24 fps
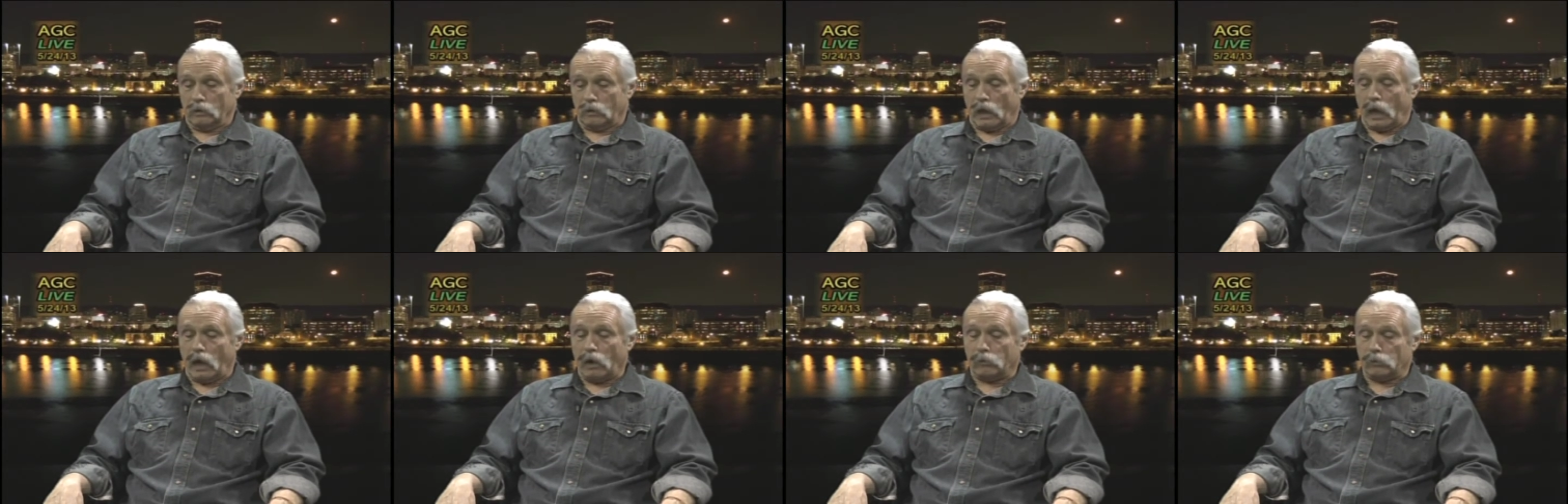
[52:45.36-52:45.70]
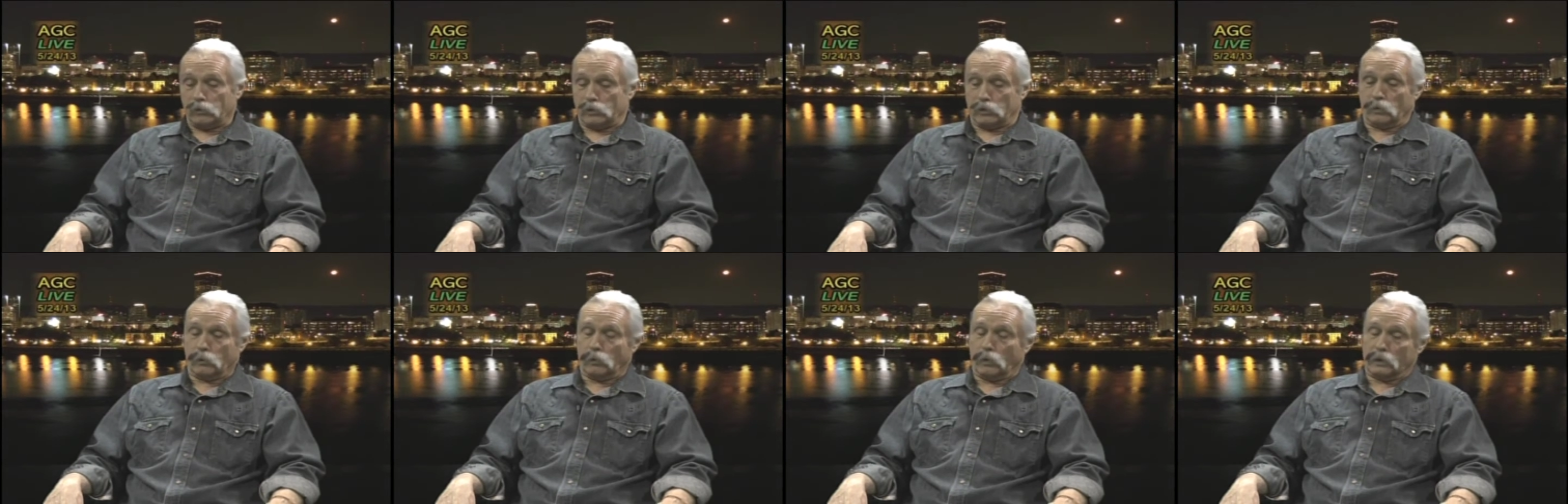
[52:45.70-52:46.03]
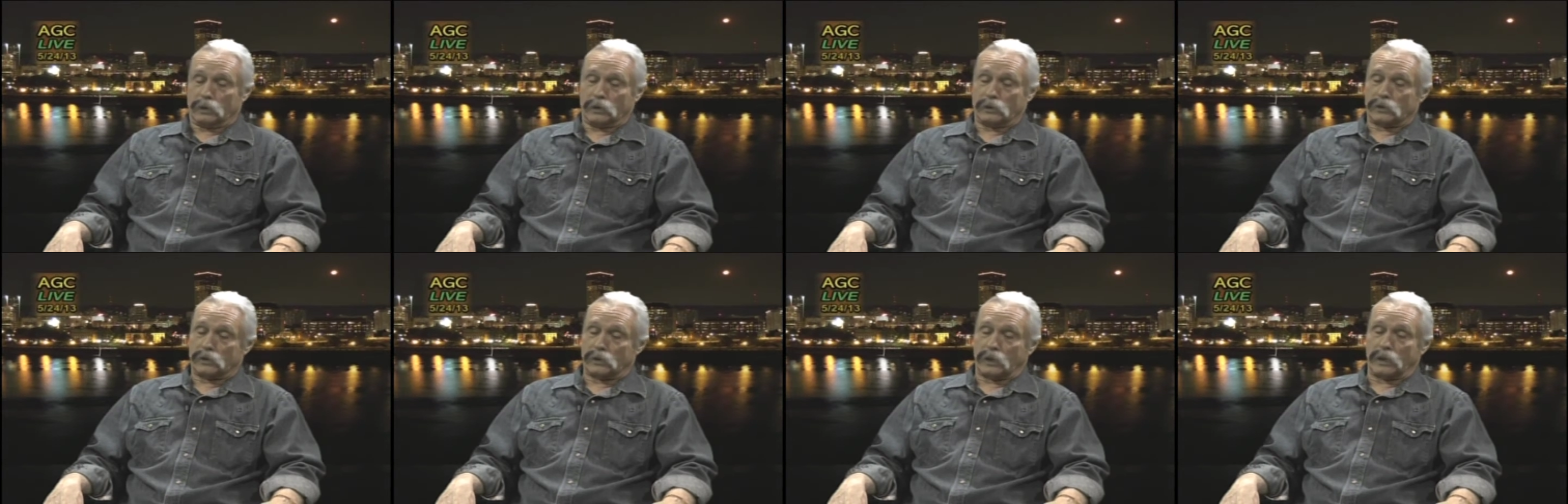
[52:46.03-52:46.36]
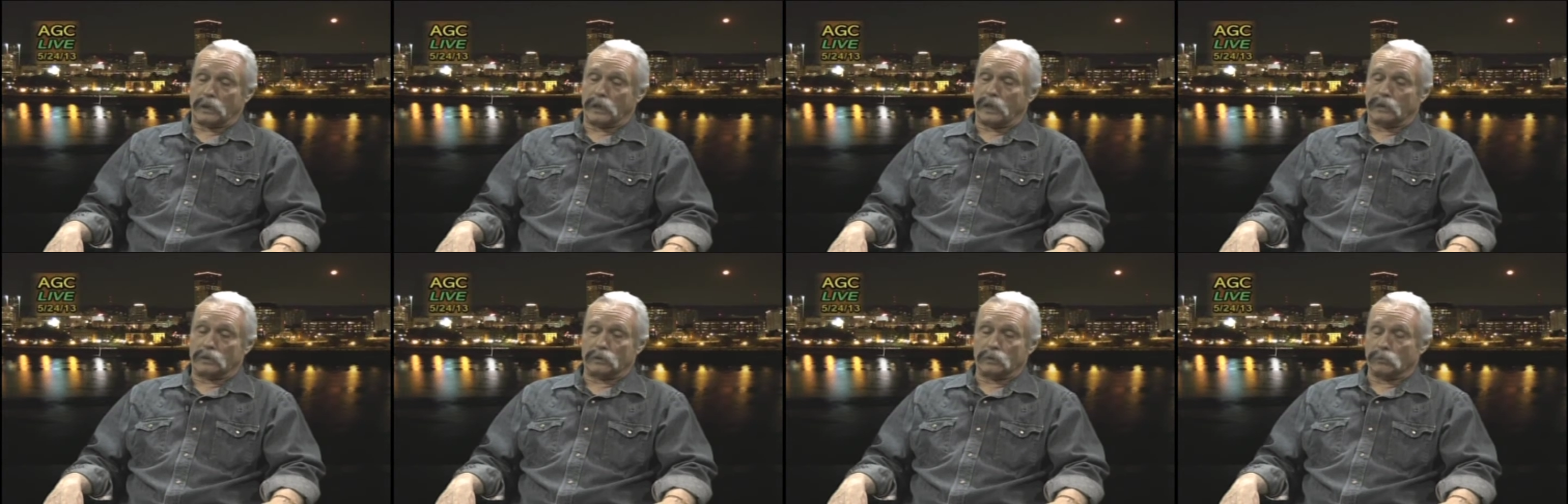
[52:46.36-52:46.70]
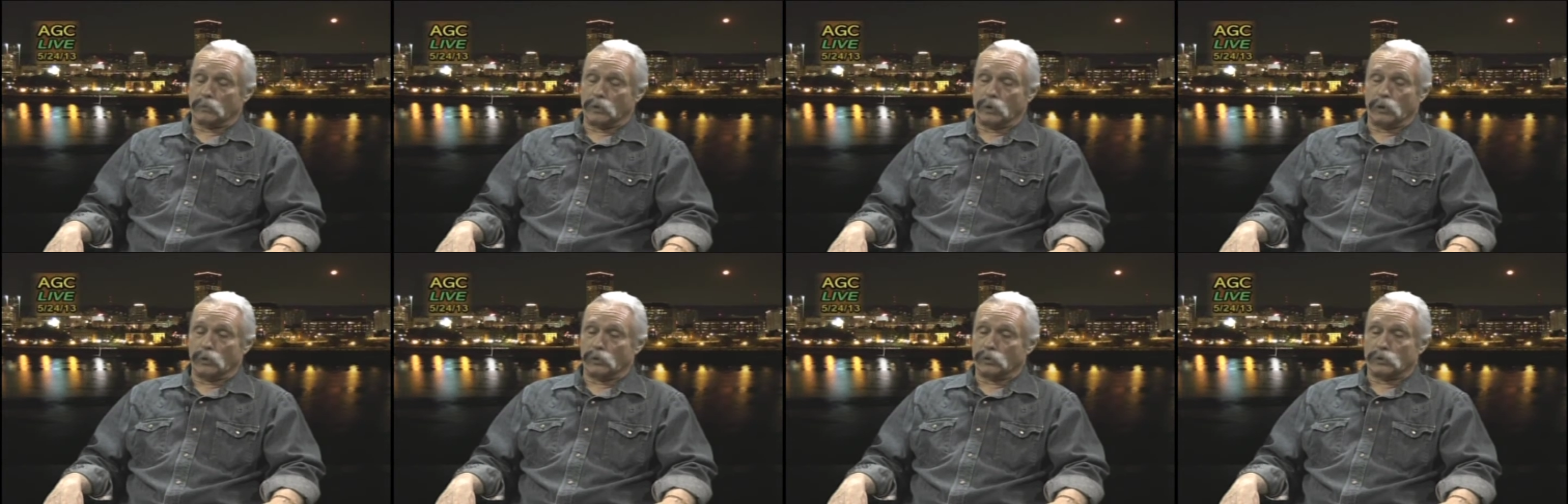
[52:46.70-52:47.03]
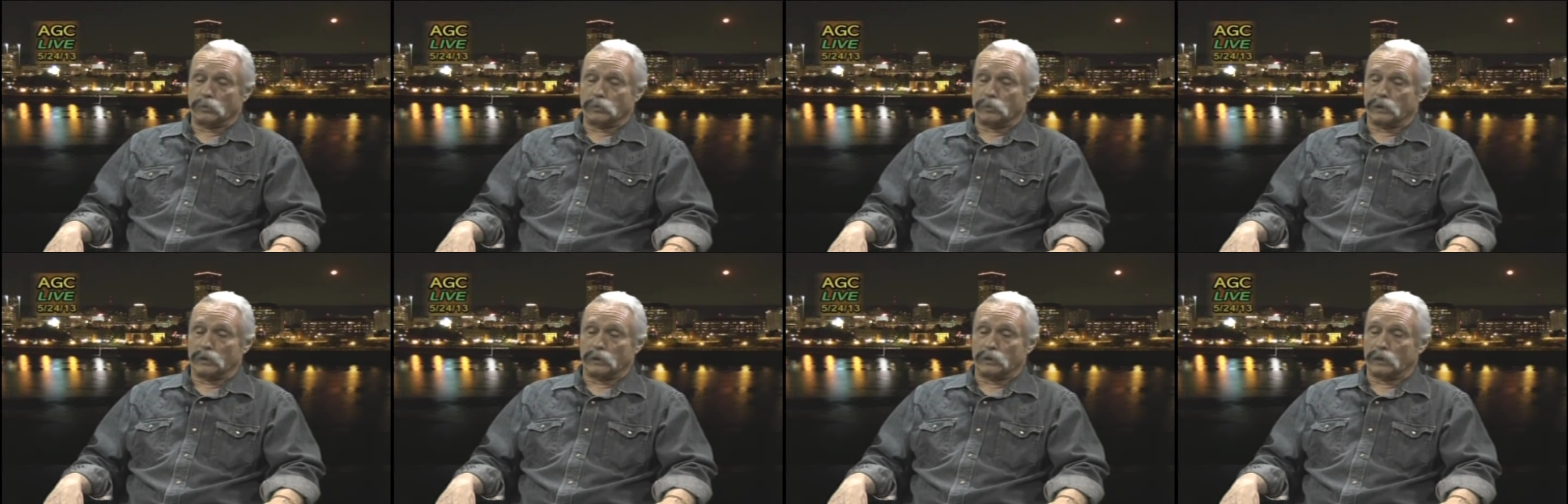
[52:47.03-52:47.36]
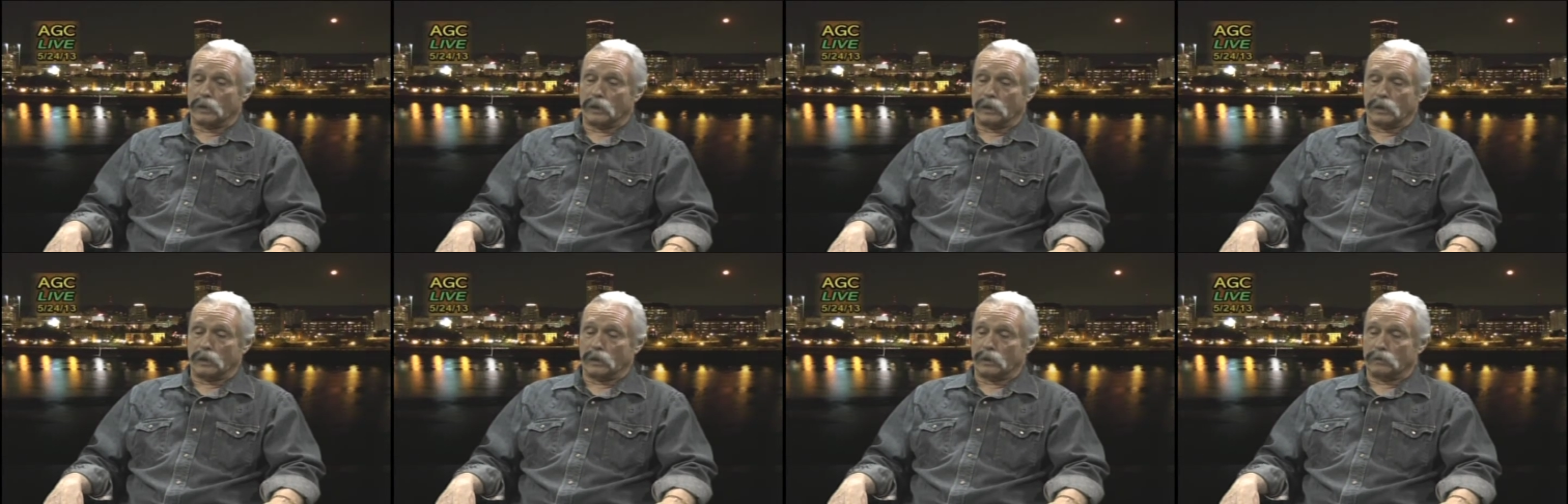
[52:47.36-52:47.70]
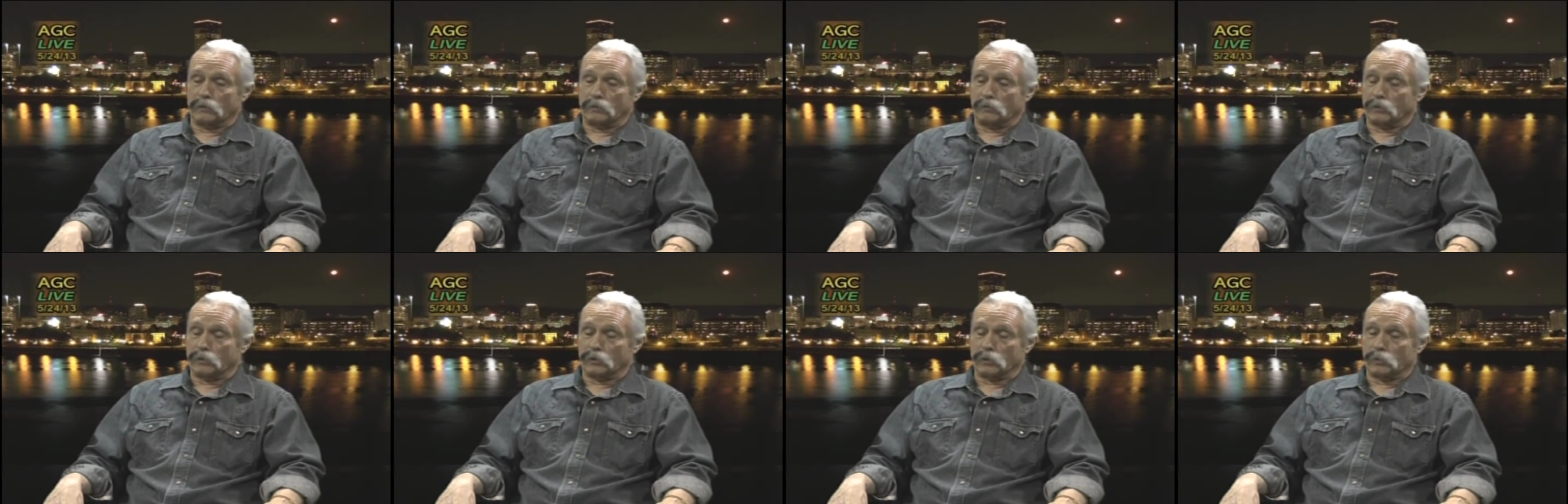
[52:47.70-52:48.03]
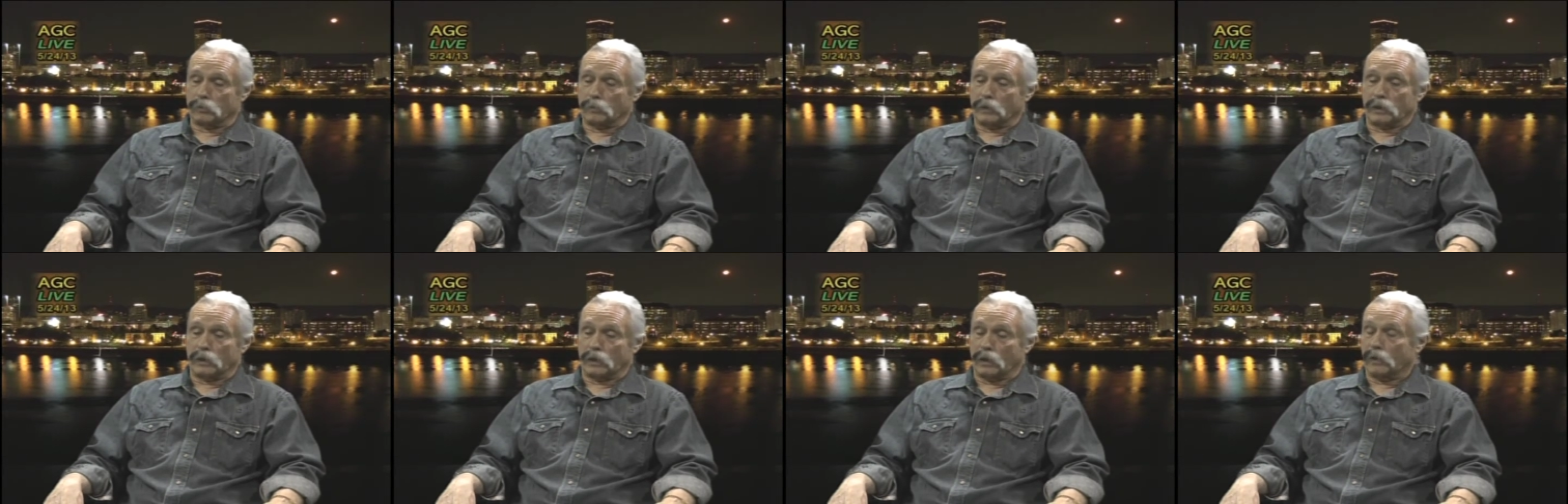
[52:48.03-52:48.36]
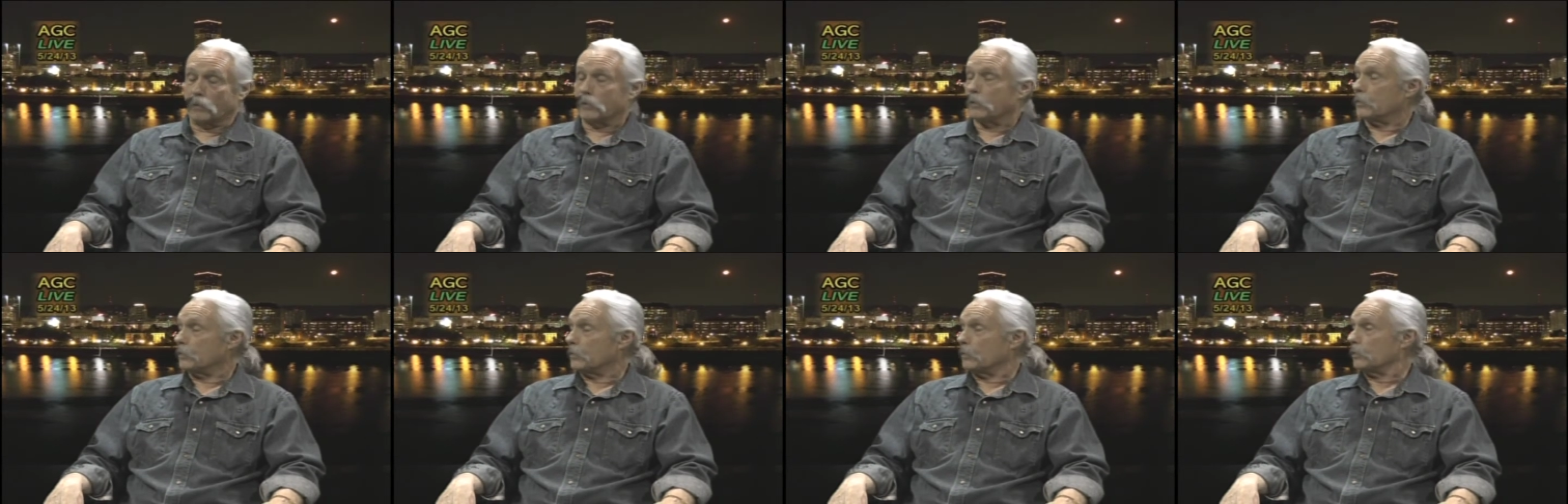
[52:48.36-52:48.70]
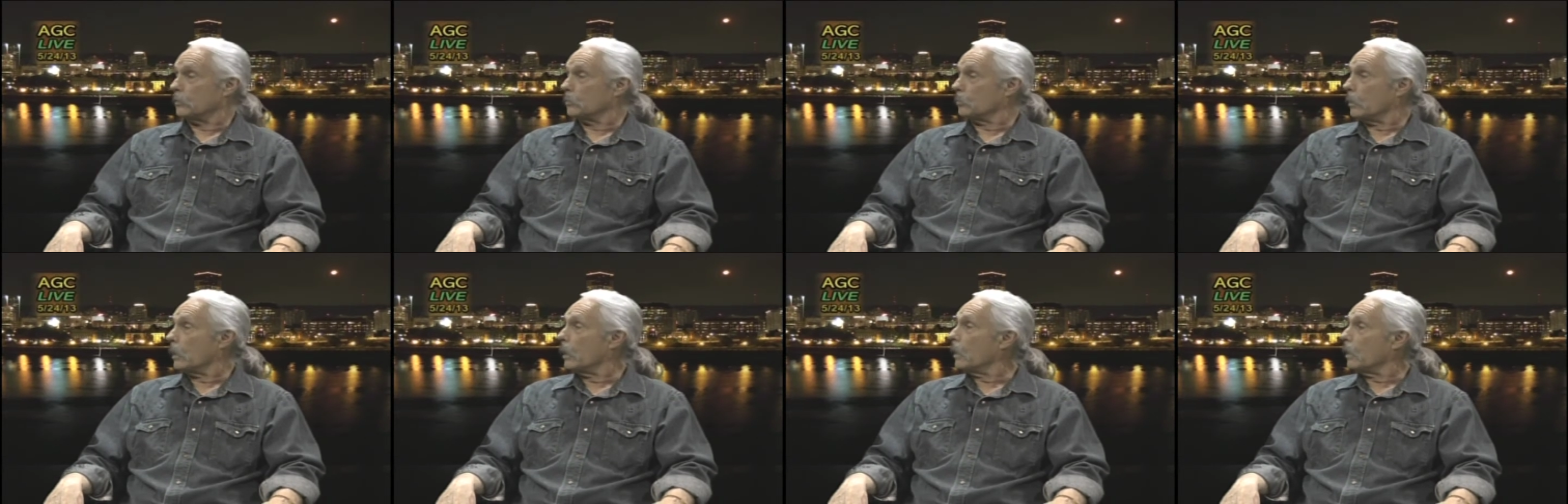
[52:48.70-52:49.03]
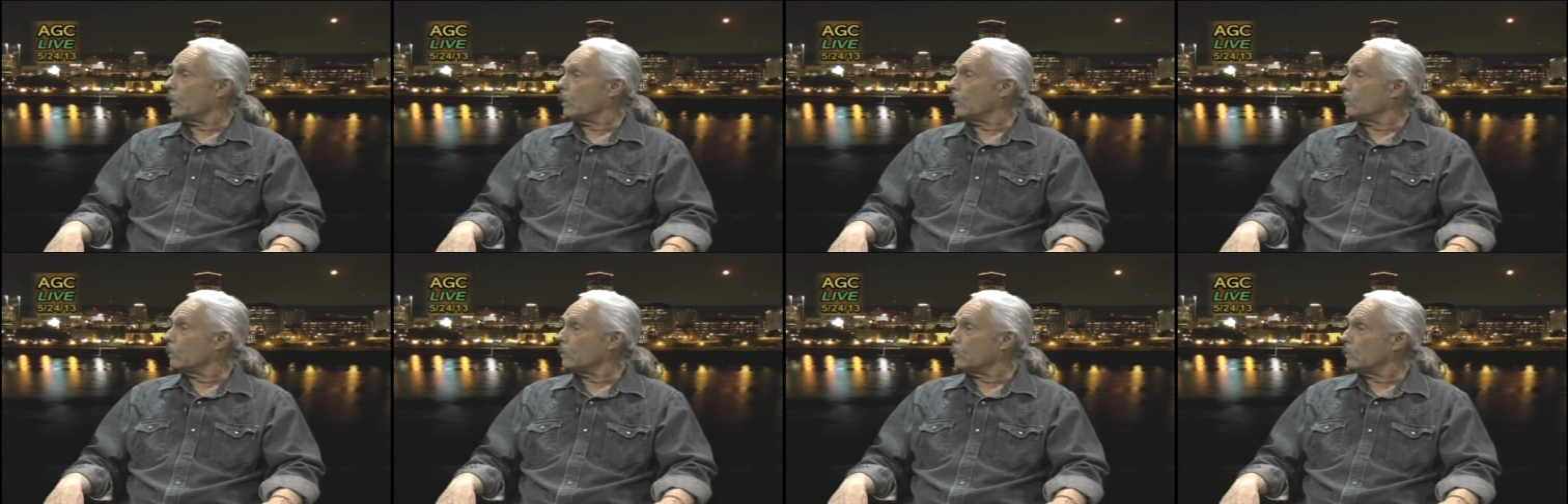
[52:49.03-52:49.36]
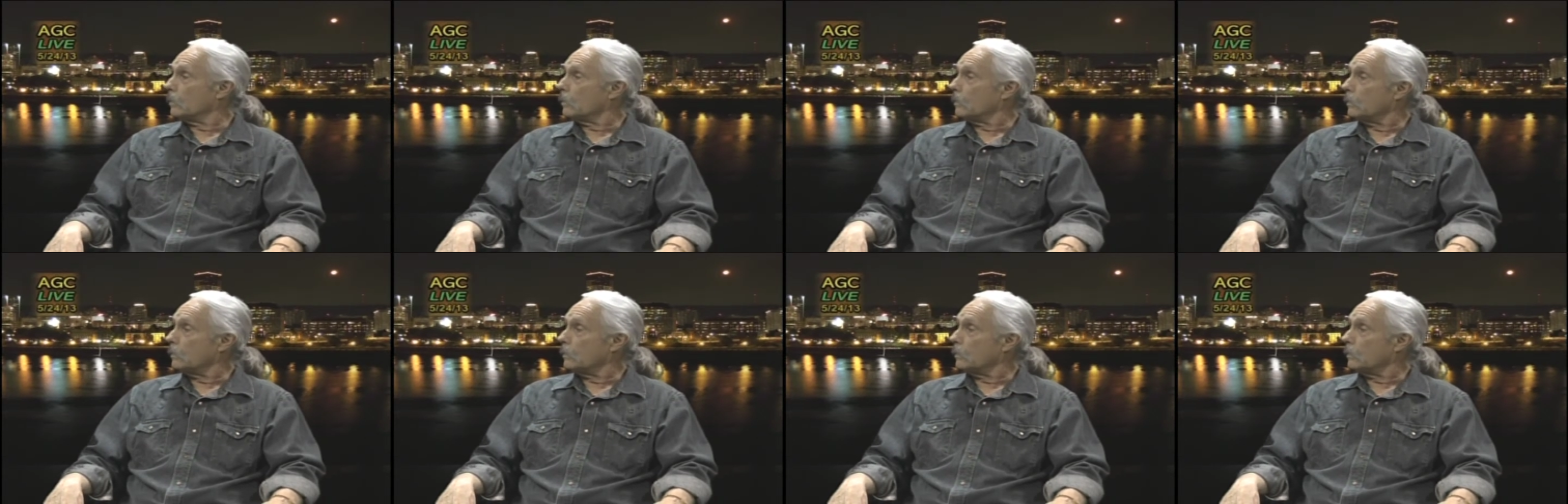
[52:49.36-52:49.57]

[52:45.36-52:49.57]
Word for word: that was the one that stuck out the most, but uh, there's been others as well.